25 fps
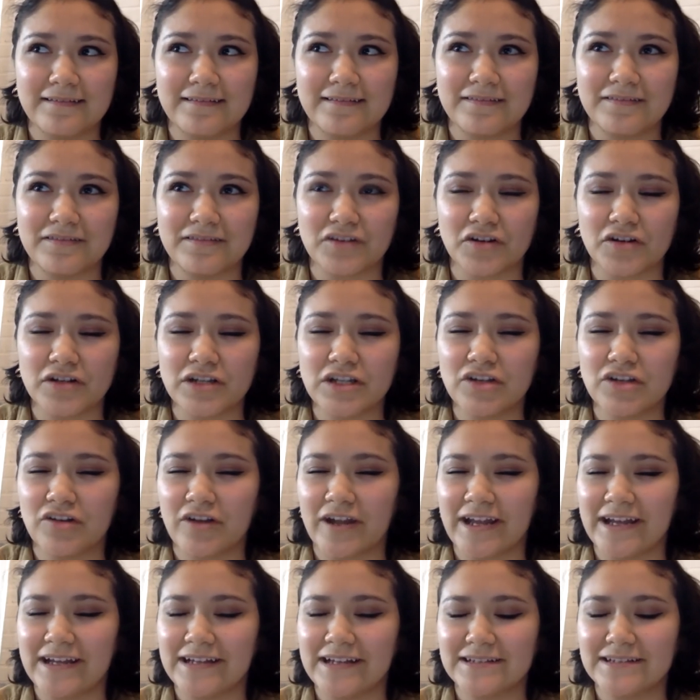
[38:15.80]
30
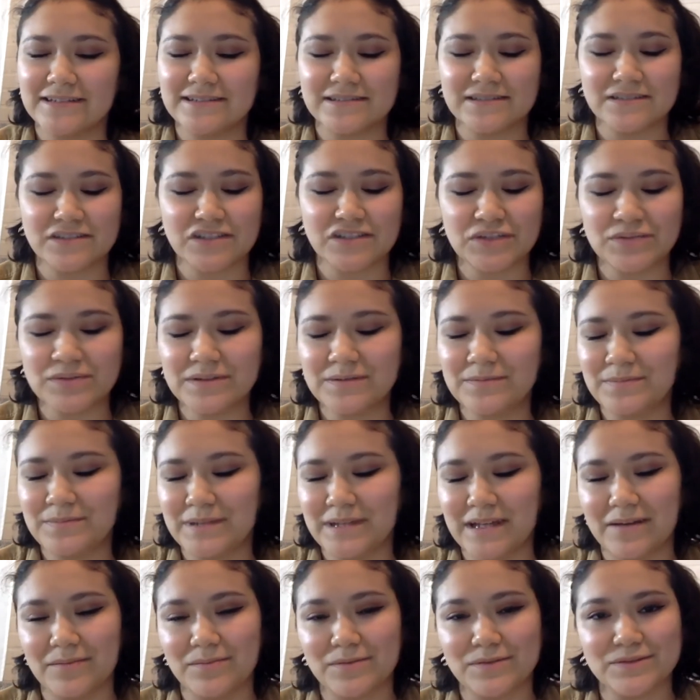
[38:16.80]
grand, she wouldn't
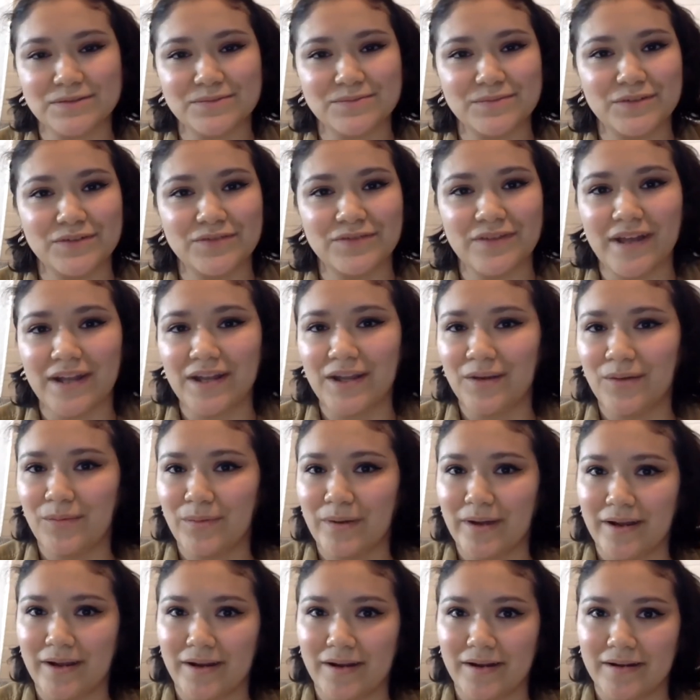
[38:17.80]
be able to move
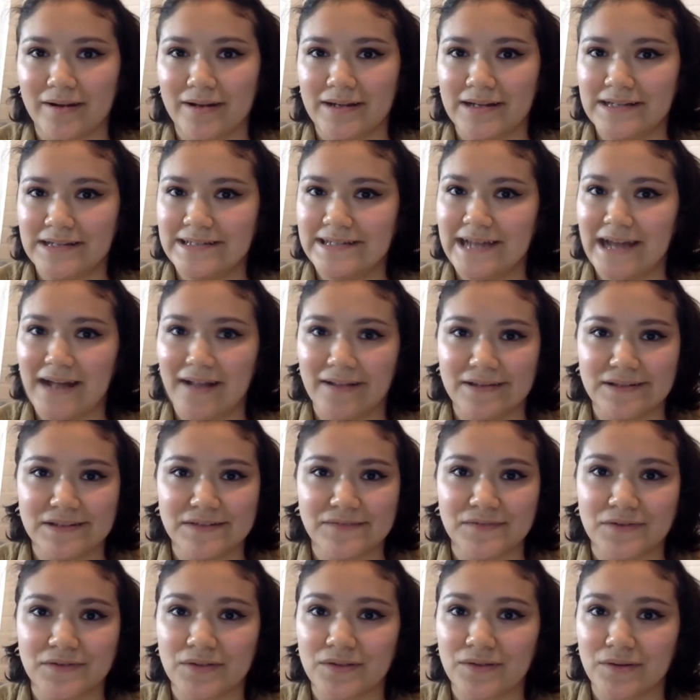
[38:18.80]
anywhere in
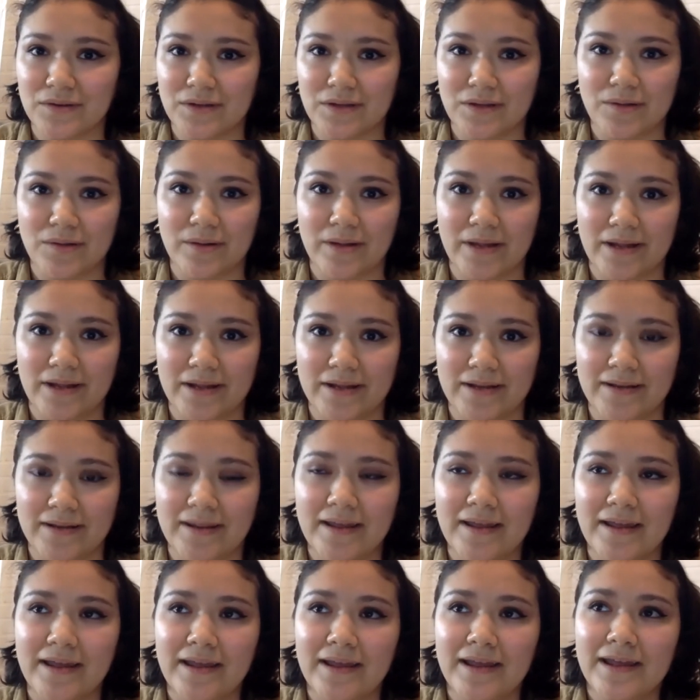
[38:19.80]
Dallas for 30 grand.
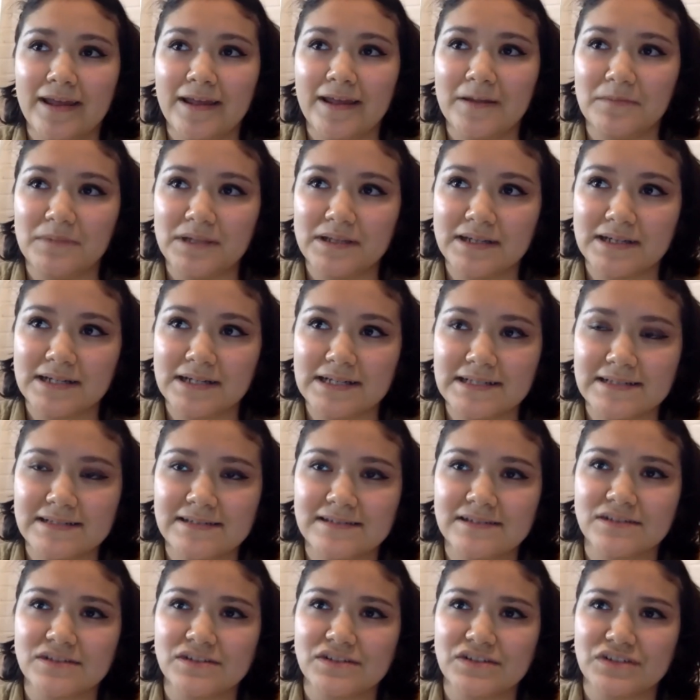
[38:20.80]
And
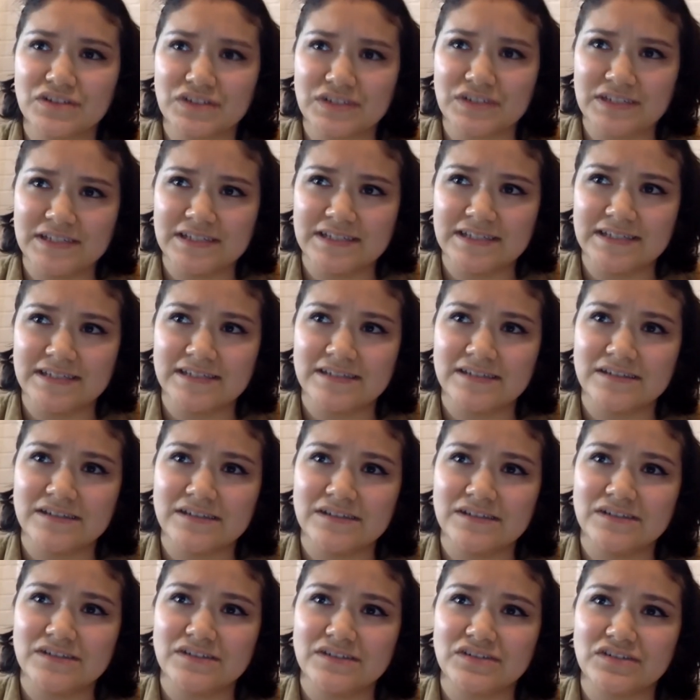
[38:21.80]
because she's
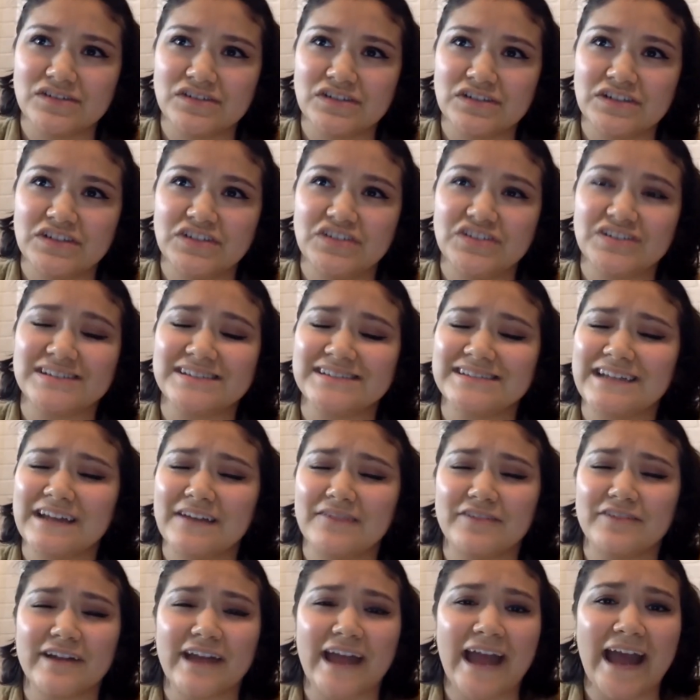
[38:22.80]
just
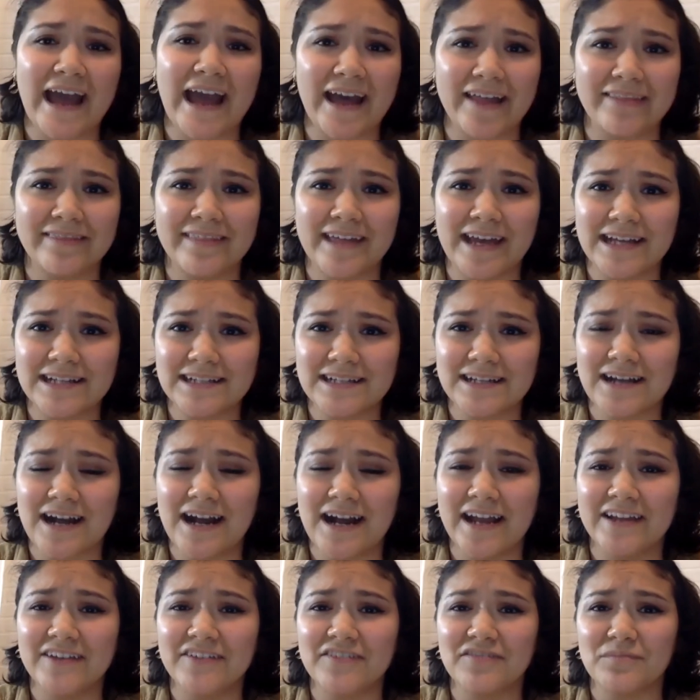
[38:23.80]
never had that
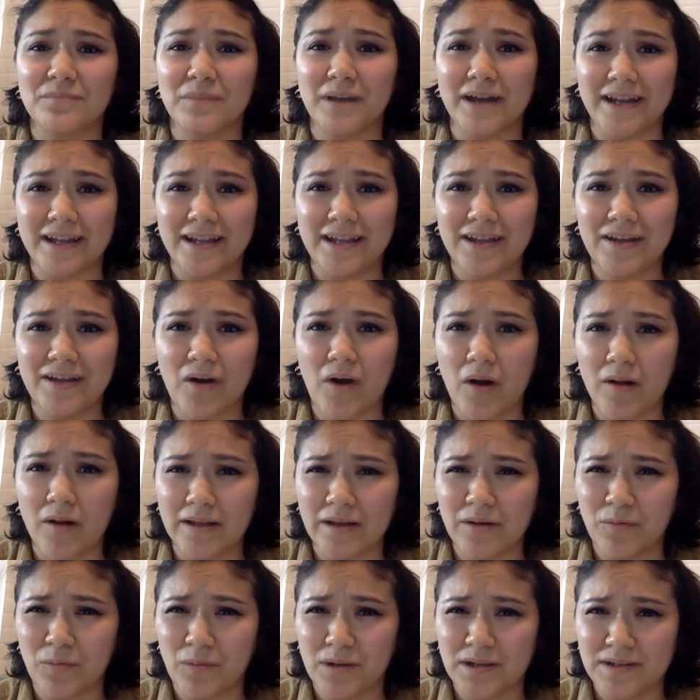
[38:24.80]
kind of money all
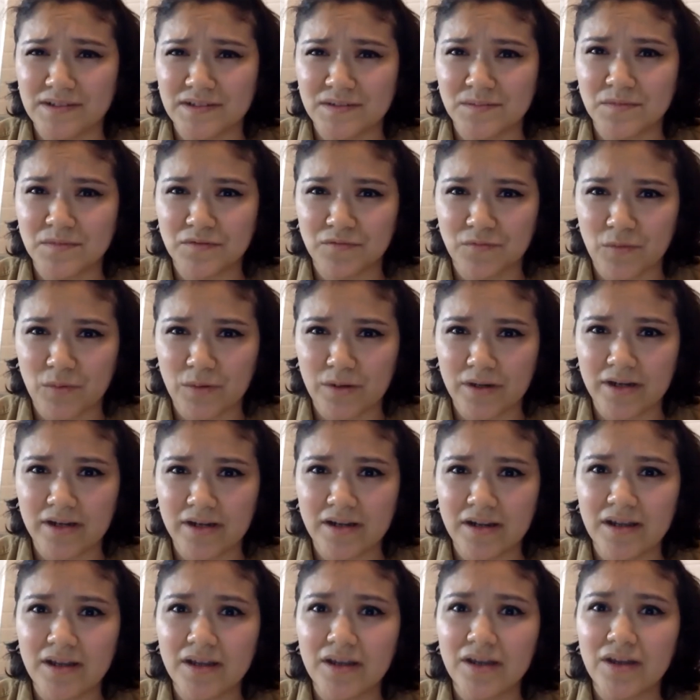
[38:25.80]
at once before,
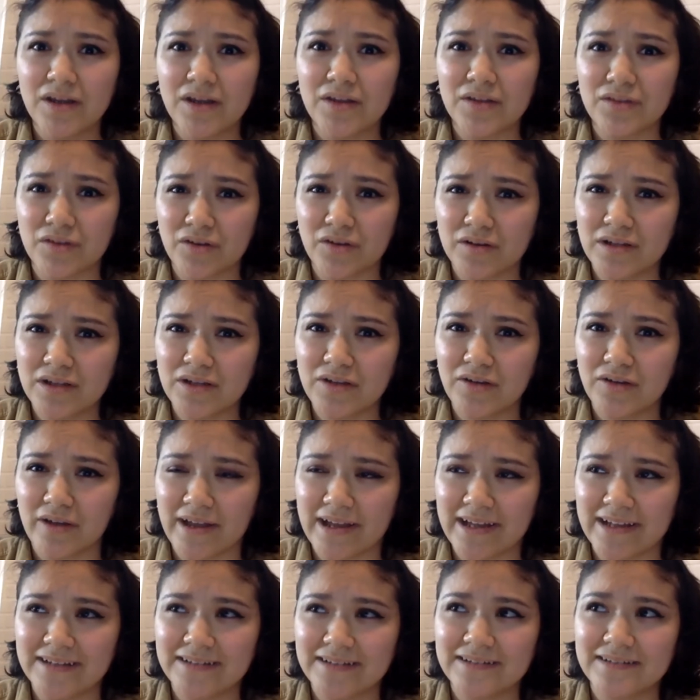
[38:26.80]
30
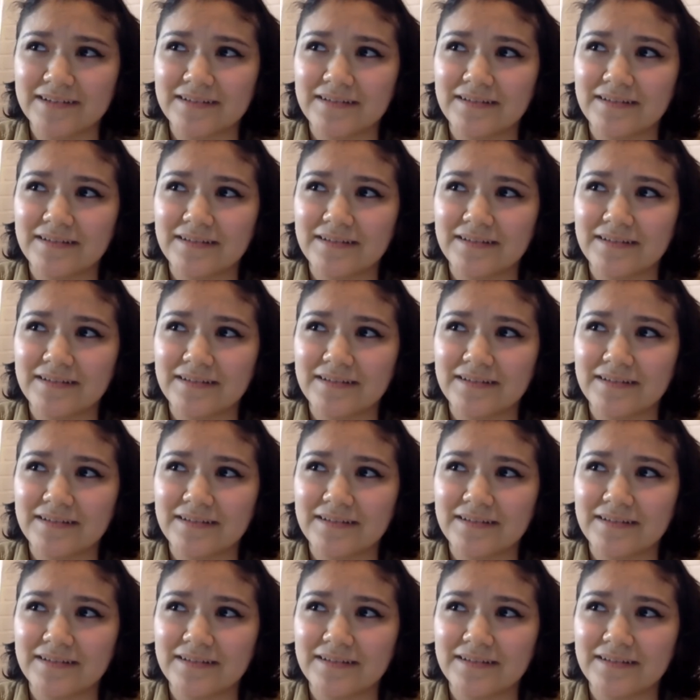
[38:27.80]
grand